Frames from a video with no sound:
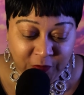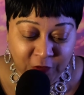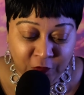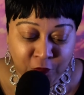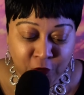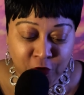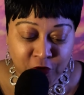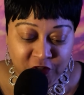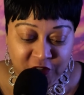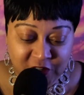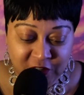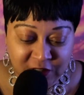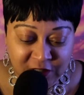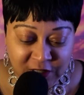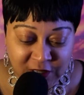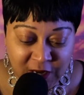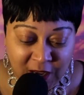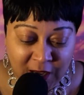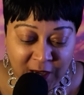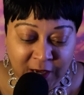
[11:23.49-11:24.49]
verses
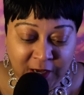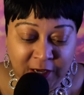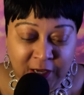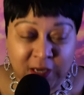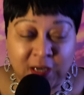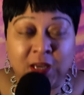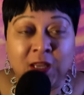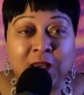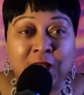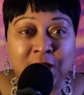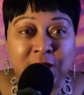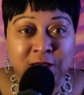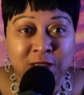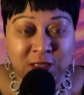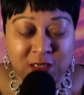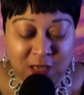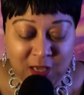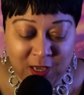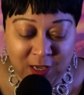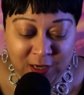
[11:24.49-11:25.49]
9 and
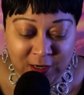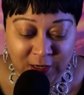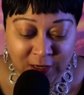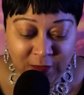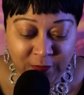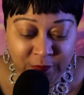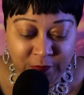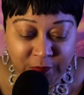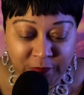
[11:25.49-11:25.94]
10,